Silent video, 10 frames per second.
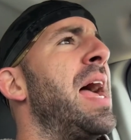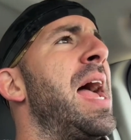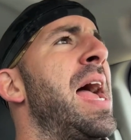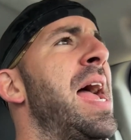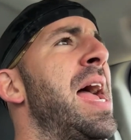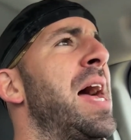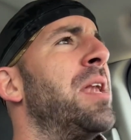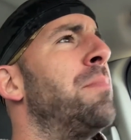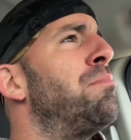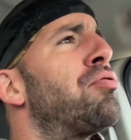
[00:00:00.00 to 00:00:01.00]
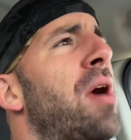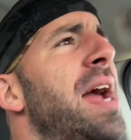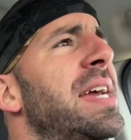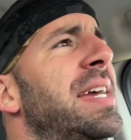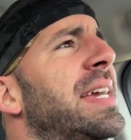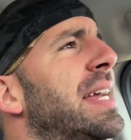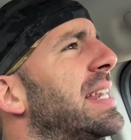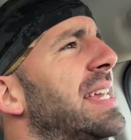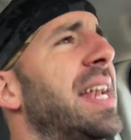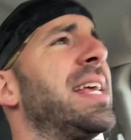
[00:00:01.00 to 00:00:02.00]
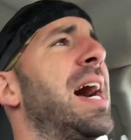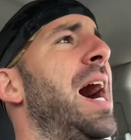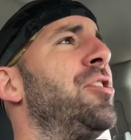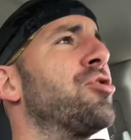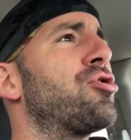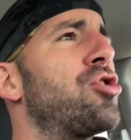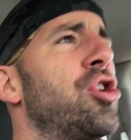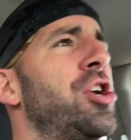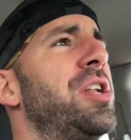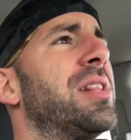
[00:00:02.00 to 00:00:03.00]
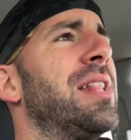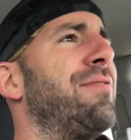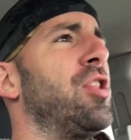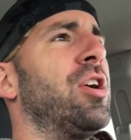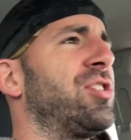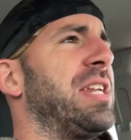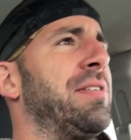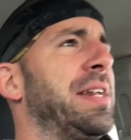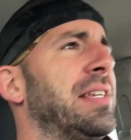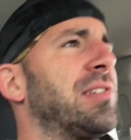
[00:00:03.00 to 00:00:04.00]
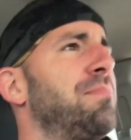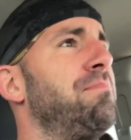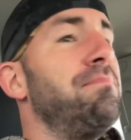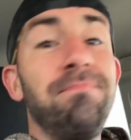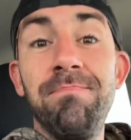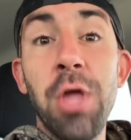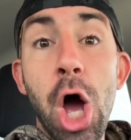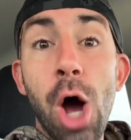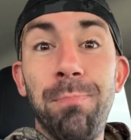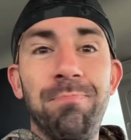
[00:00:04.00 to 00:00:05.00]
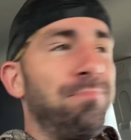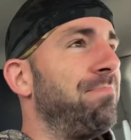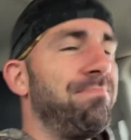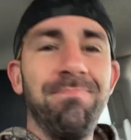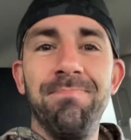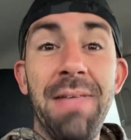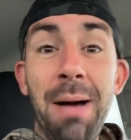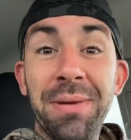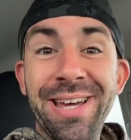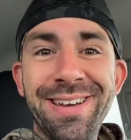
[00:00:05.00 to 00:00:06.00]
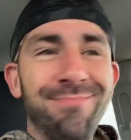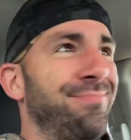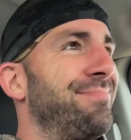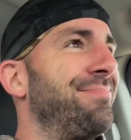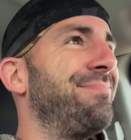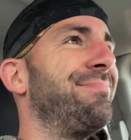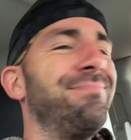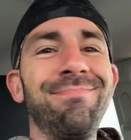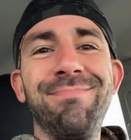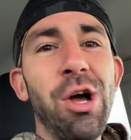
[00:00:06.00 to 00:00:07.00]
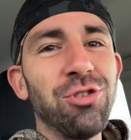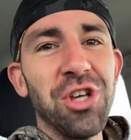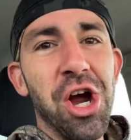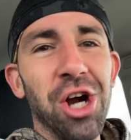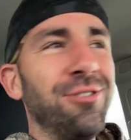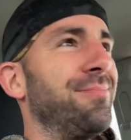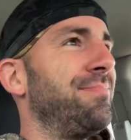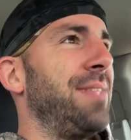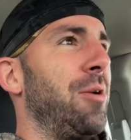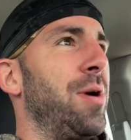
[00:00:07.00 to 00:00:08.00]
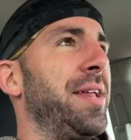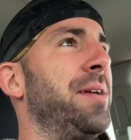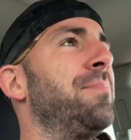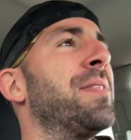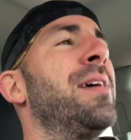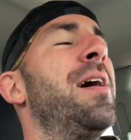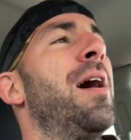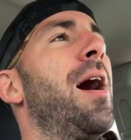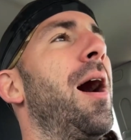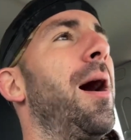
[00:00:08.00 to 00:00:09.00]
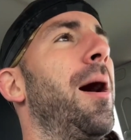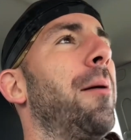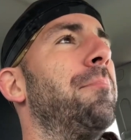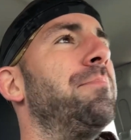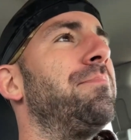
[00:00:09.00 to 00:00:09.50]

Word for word: and praying and getting on your good level austerities. Nope, not me. No, sir, not ready. Um,